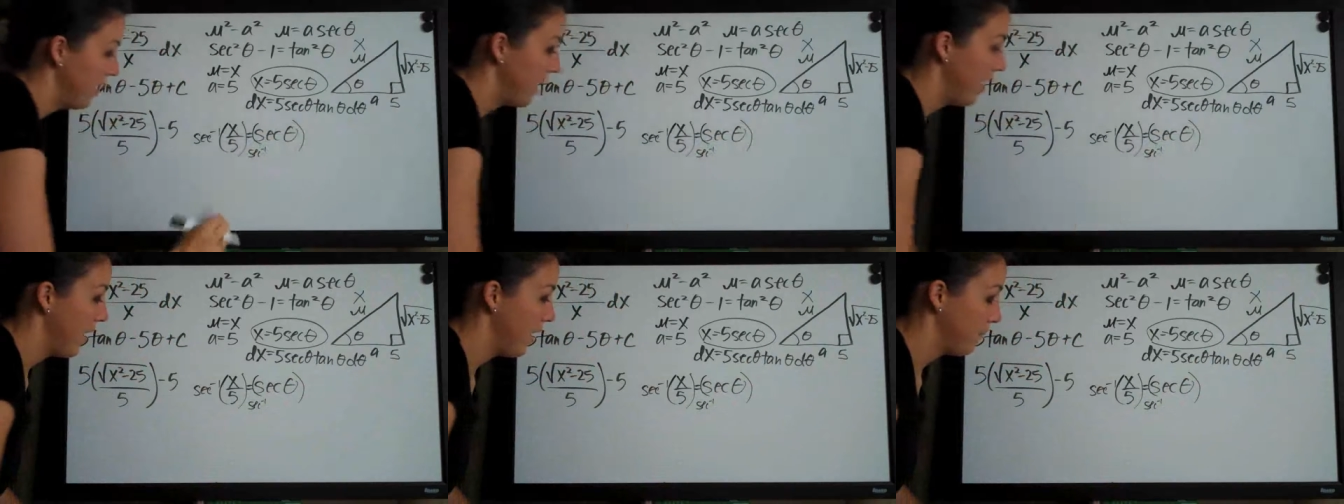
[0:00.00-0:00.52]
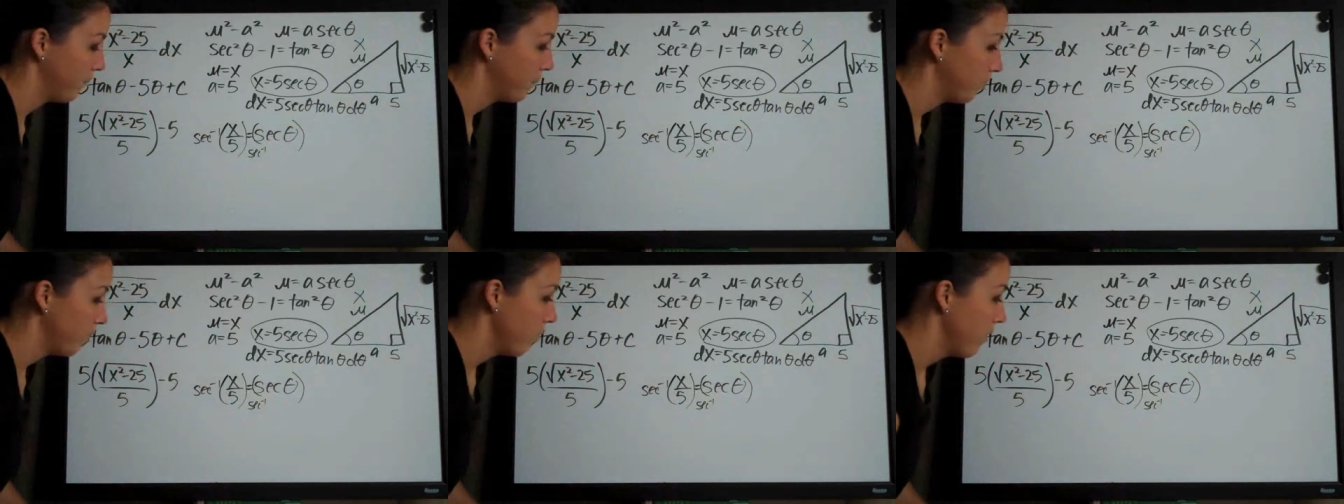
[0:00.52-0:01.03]
Um,
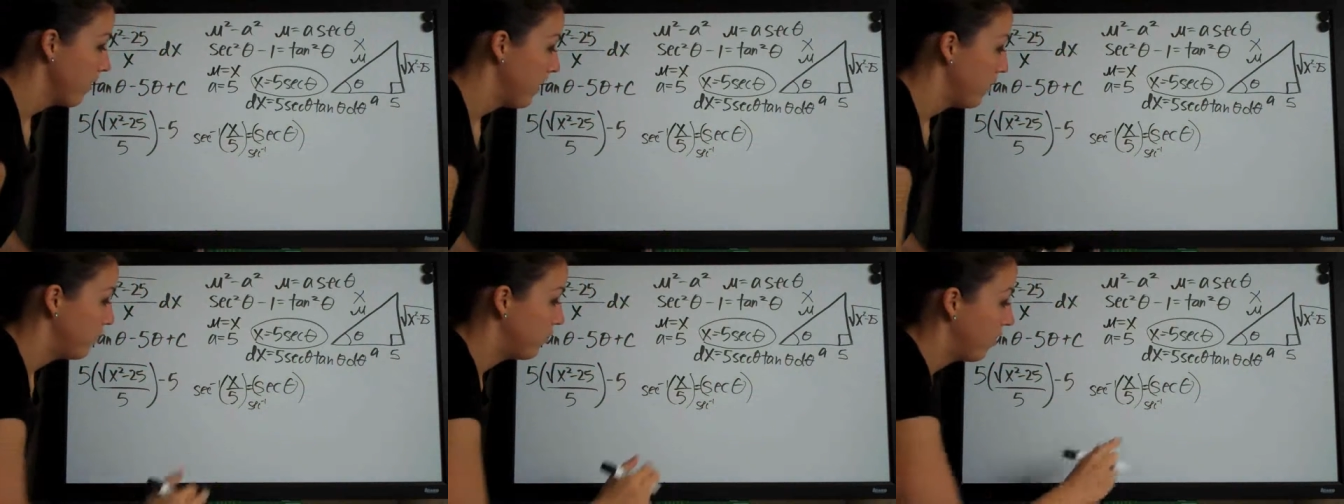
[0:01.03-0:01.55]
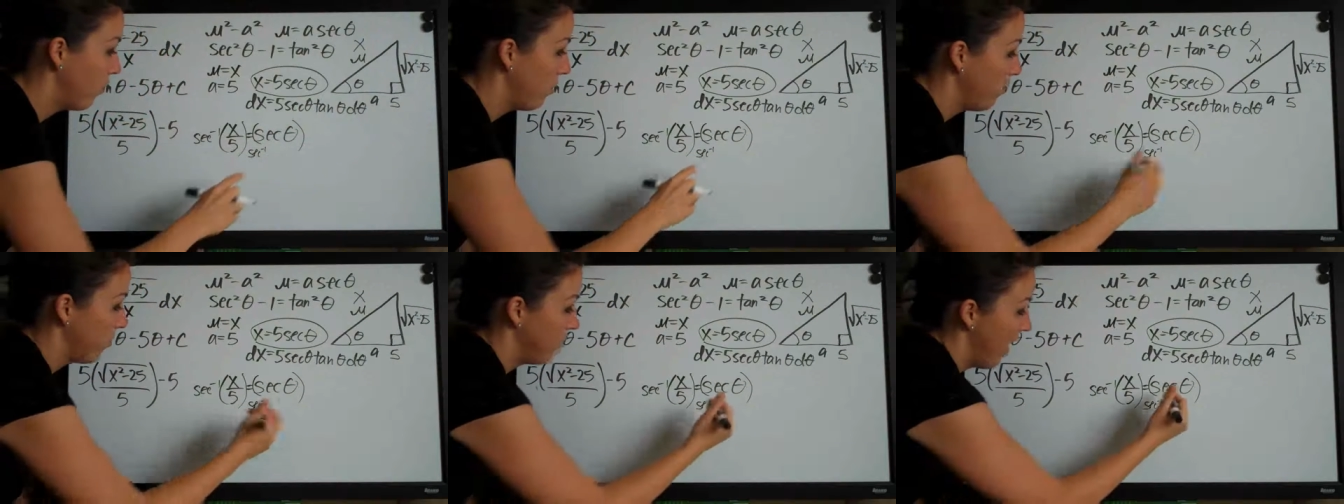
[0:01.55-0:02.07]
so
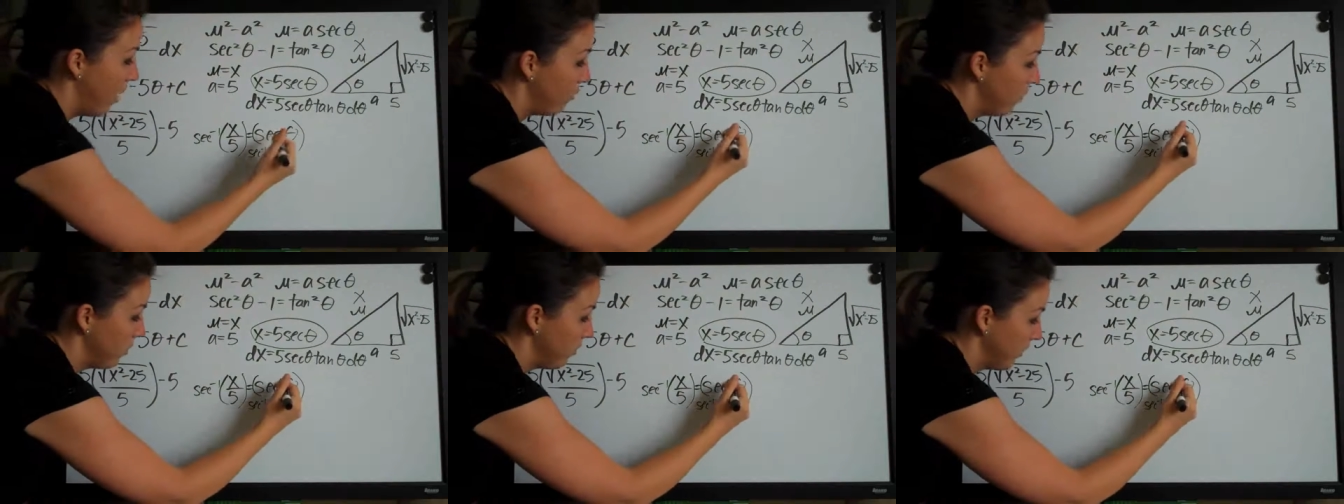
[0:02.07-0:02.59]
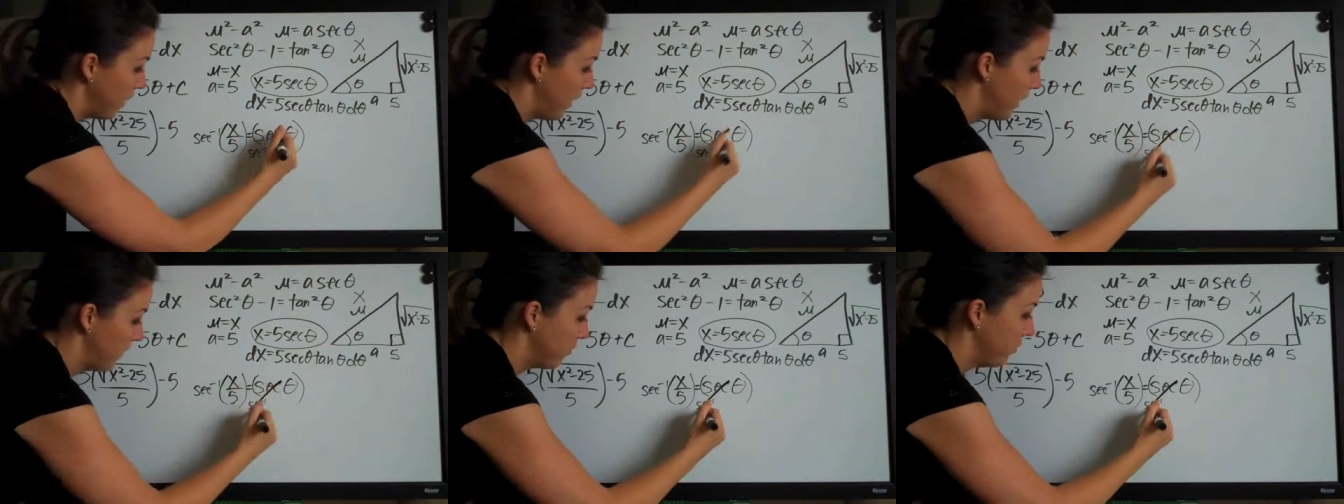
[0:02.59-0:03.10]
that will
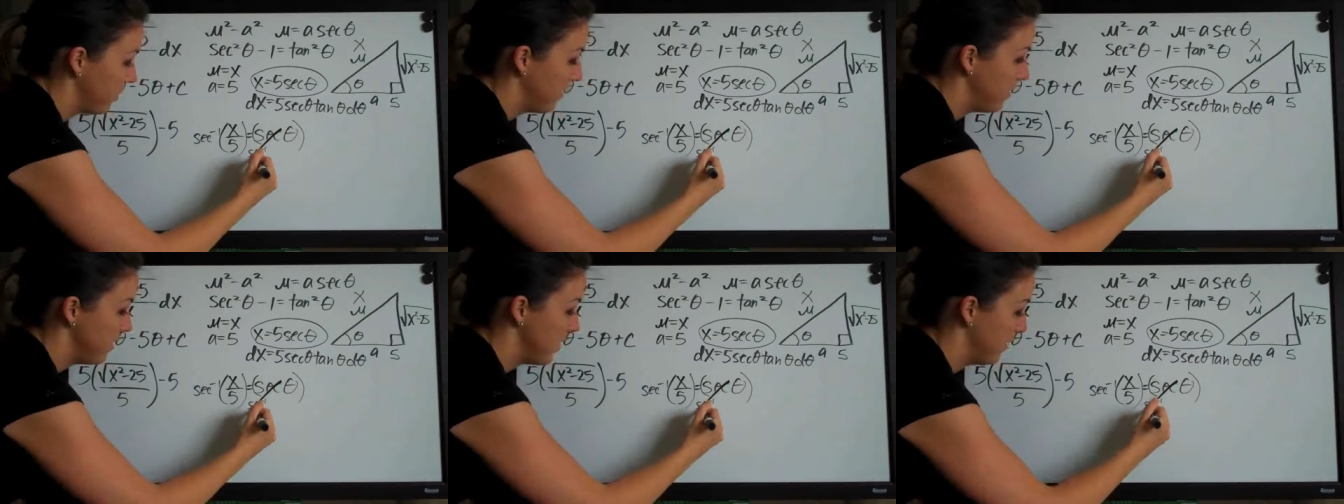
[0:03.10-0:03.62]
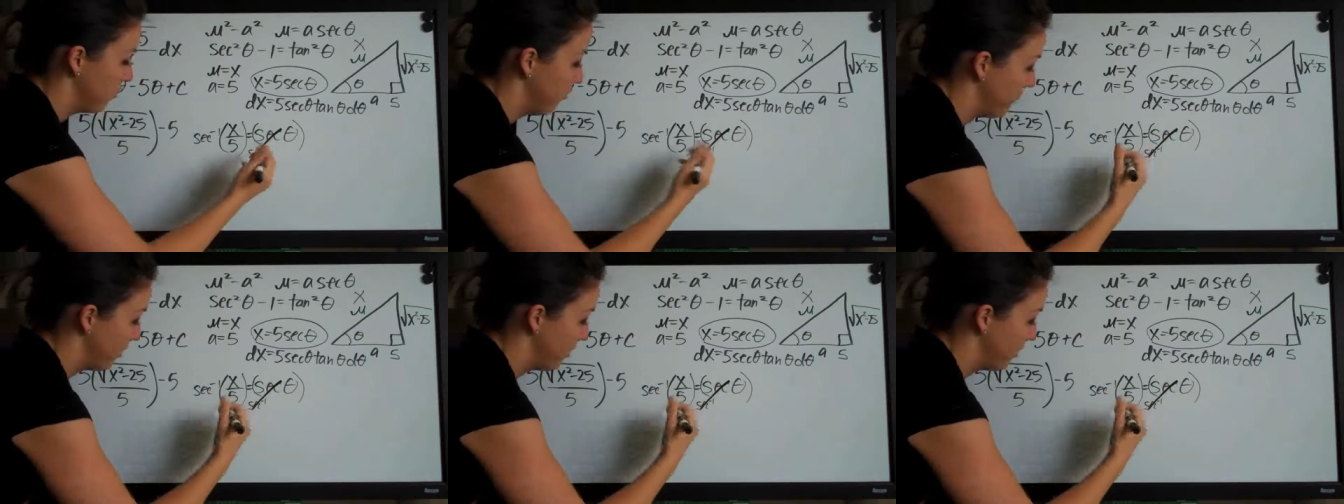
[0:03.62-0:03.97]
cancel the secants over